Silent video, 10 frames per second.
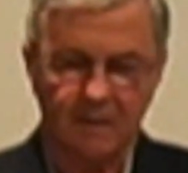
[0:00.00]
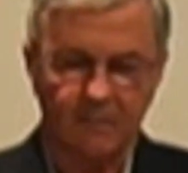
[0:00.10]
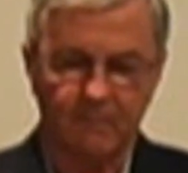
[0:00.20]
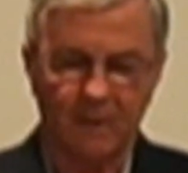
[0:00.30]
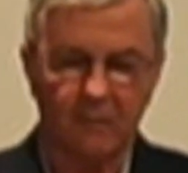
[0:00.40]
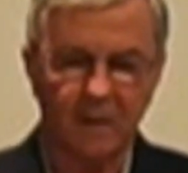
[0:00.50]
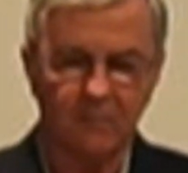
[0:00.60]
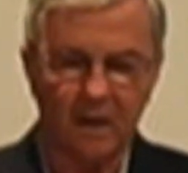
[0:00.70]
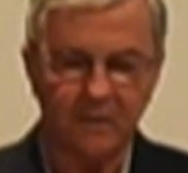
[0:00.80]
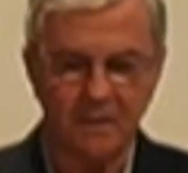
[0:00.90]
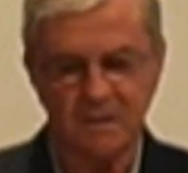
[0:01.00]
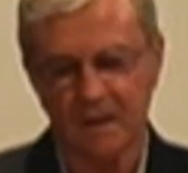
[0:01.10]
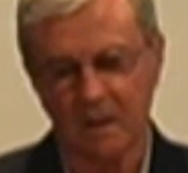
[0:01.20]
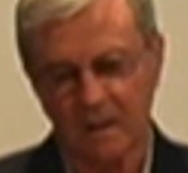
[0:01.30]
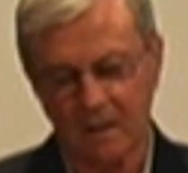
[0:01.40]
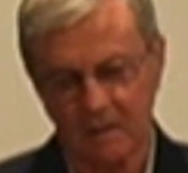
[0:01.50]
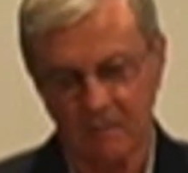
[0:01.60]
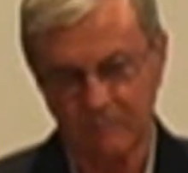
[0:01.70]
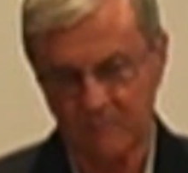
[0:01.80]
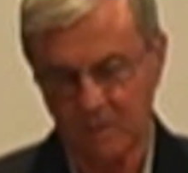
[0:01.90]
Mary and Martha sent a
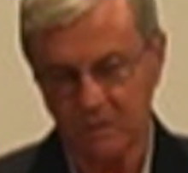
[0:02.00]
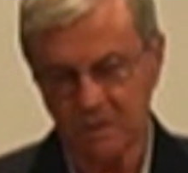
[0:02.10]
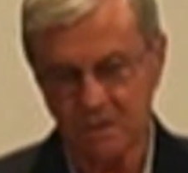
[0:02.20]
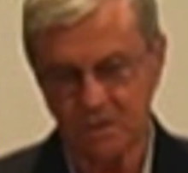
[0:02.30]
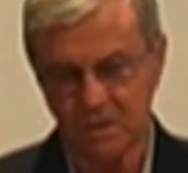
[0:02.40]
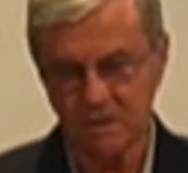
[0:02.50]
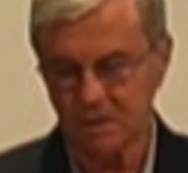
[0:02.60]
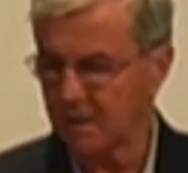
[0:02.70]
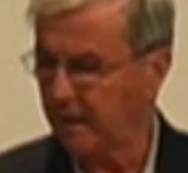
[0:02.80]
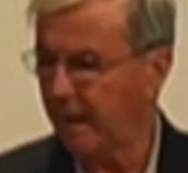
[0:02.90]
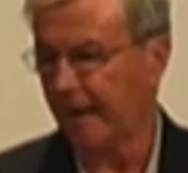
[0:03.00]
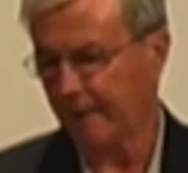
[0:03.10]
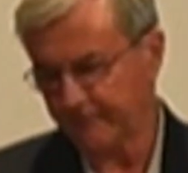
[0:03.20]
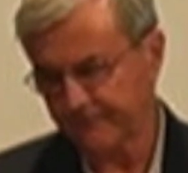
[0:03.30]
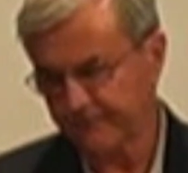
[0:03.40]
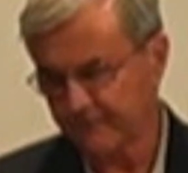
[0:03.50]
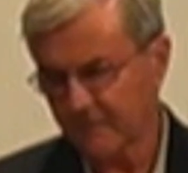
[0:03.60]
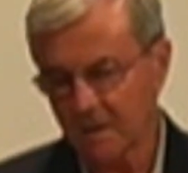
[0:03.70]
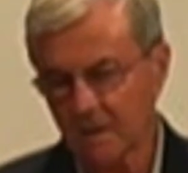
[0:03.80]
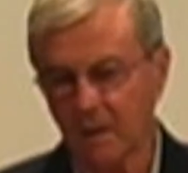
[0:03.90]
notice to Jesus saying, hey,
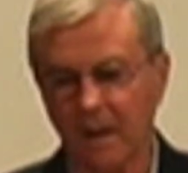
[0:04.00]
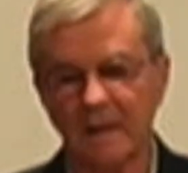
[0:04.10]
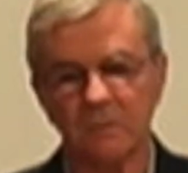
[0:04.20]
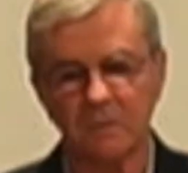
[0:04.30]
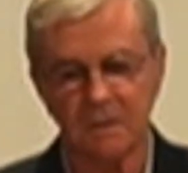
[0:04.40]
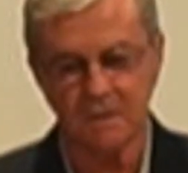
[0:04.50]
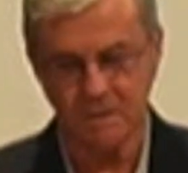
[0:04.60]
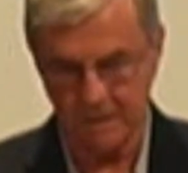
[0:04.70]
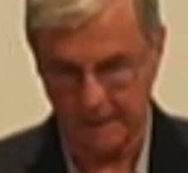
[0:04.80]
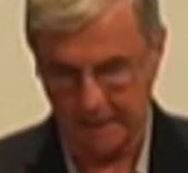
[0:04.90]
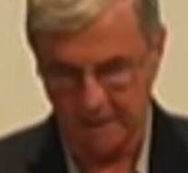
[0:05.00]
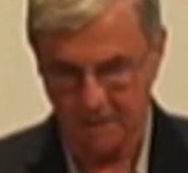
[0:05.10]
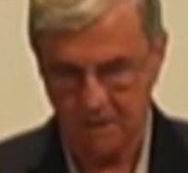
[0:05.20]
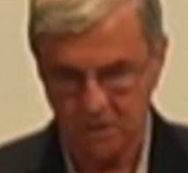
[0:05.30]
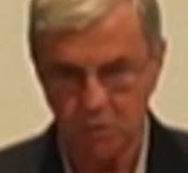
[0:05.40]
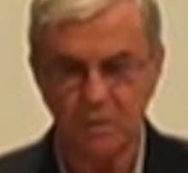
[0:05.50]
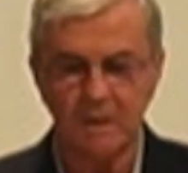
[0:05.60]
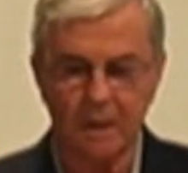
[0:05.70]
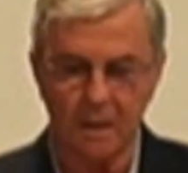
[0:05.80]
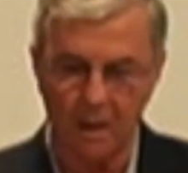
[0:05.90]
Lazarus is sick. You
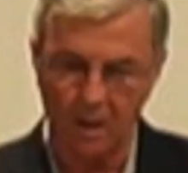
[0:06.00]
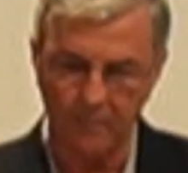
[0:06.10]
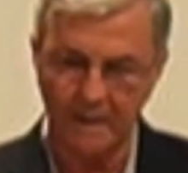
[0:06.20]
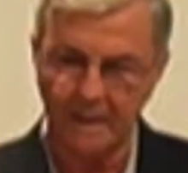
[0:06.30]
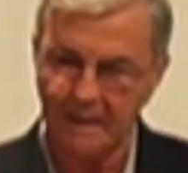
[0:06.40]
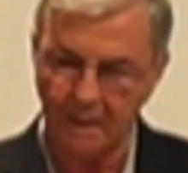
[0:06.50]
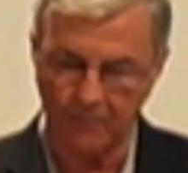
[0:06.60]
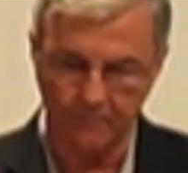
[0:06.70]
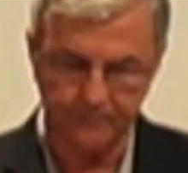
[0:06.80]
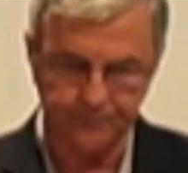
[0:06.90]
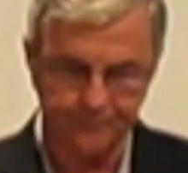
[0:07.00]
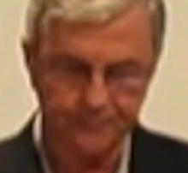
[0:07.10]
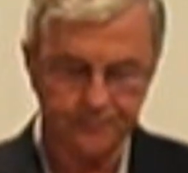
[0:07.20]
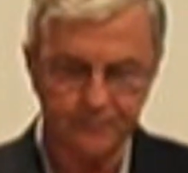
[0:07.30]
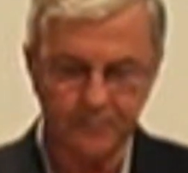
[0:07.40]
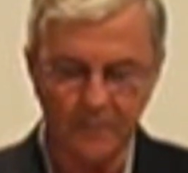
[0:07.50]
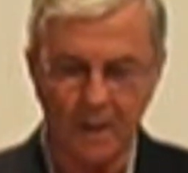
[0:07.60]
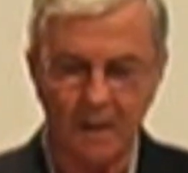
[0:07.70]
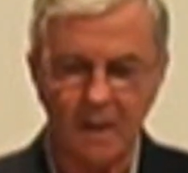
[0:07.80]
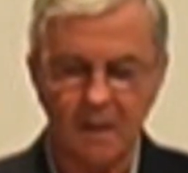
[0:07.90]
need to come and heal him.
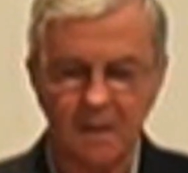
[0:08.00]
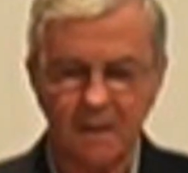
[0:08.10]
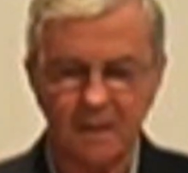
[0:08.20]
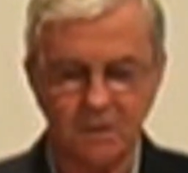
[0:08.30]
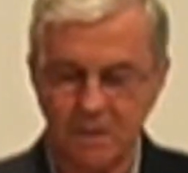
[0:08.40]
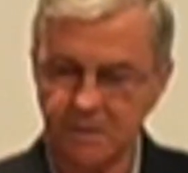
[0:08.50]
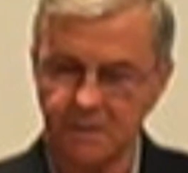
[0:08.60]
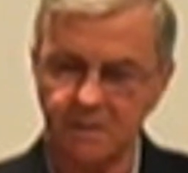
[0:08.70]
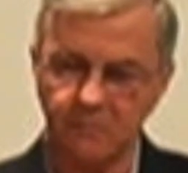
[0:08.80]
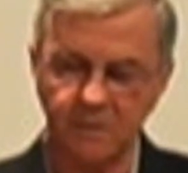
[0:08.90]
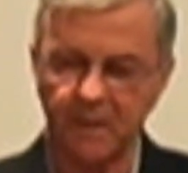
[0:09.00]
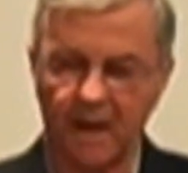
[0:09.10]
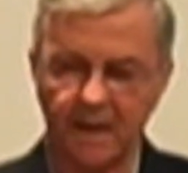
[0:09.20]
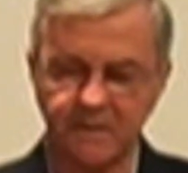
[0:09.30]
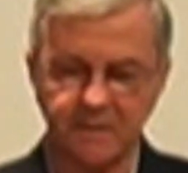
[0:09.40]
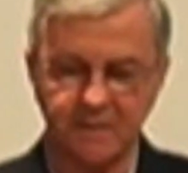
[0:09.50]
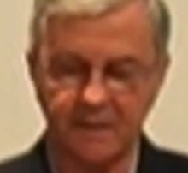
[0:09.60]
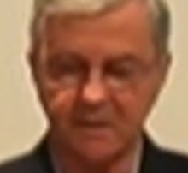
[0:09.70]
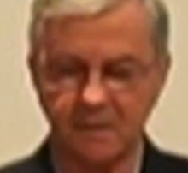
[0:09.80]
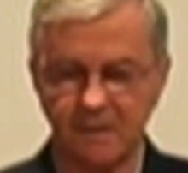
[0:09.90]
And Jesus responds
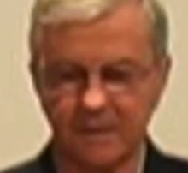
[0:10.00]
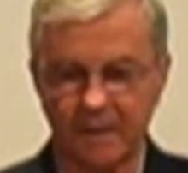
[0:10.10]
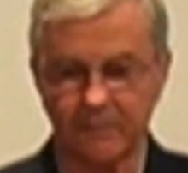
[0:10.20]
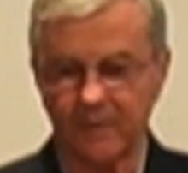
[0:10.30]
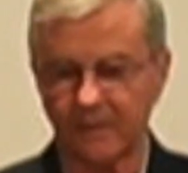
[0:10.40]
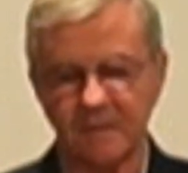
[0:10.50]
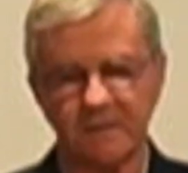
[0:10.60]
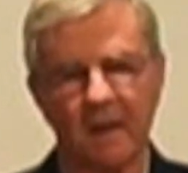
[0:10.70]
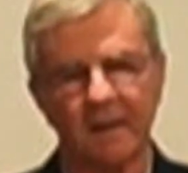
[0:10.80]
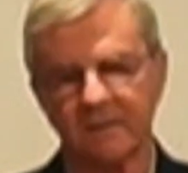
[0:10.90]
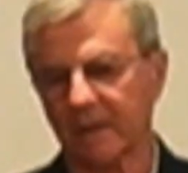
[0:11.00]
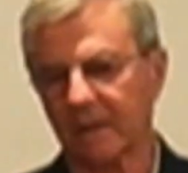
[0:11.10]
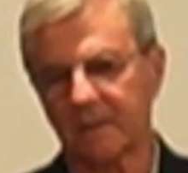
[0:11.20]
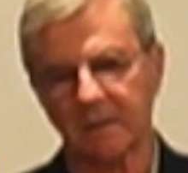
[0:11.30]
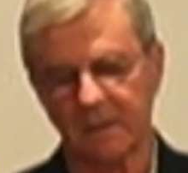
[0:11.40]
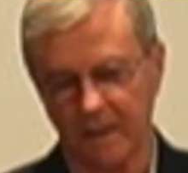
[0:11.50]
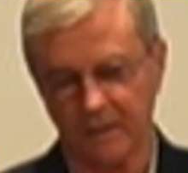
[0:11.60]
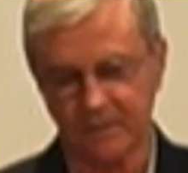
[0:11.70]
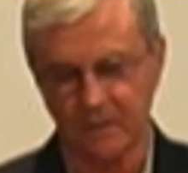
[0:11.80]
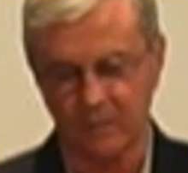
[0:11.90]
essentially saying, well, he's not sick unto
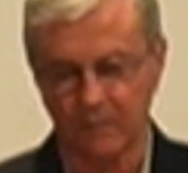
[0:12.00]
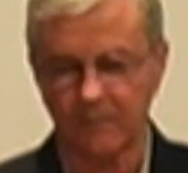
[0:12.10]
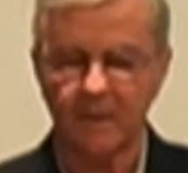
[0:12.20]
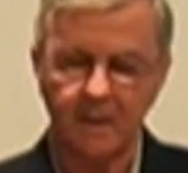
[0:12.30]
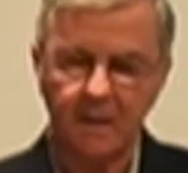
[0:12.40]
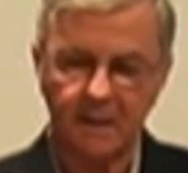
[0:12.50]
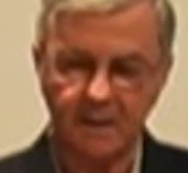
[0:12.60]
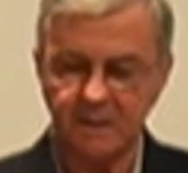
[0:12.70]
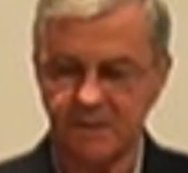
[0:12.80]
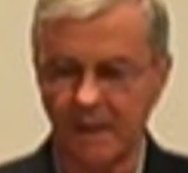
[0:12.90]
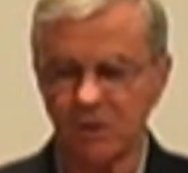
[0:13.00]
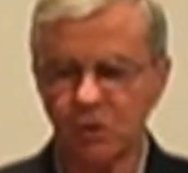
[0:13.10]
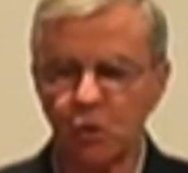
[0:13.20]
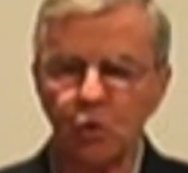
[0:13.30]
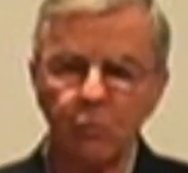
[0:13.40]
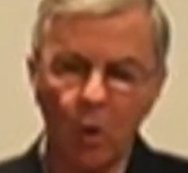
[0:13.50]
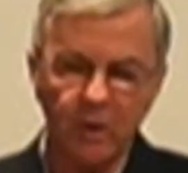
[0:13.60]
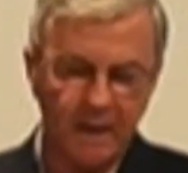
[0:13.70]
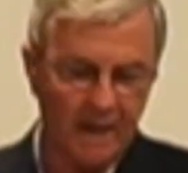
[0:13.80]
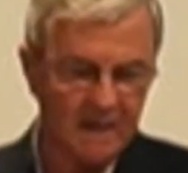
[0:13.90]
death, and he stays 2 more
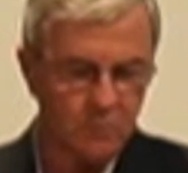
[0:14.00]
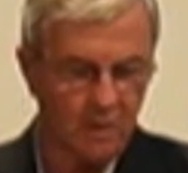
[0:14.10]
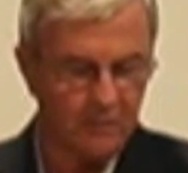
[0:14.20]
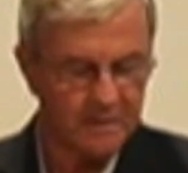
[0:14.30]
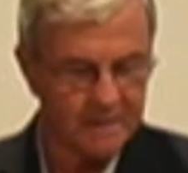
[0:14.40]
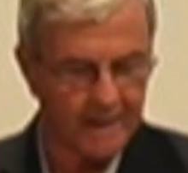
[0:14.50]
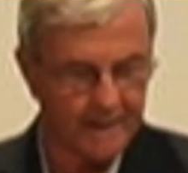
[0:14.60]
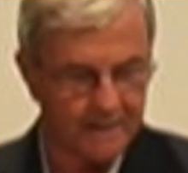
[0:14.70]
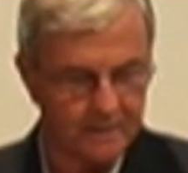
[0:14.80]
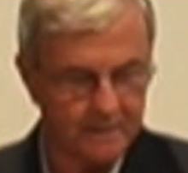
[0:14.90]
days where he's at.